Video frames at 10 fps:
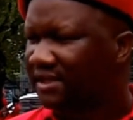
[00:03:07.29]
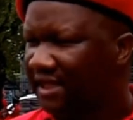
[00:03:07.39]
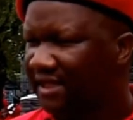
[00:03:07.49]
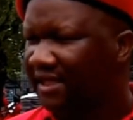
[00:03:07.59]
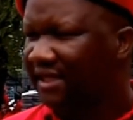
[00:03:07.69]

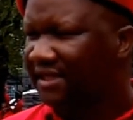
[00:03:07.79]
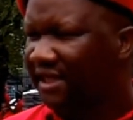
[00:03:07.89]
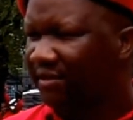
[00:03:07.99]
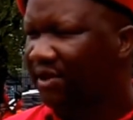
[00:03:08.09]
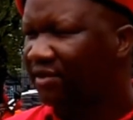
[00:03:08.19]
said
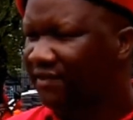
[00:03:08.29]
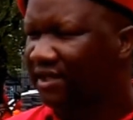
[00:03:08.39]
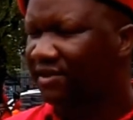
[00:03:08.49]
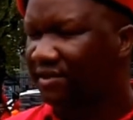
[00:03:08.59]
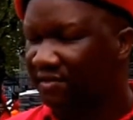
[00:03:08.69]
that uh, part
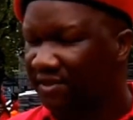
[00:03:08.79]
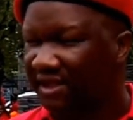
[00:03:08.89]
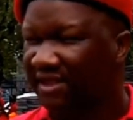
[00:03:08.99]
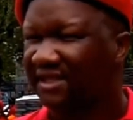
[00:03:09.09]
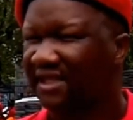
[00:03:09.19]
of the
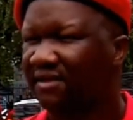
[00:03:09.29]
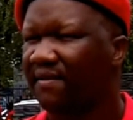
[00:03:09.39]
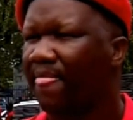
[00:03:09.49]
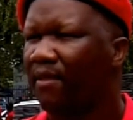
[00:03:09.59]
solutions is that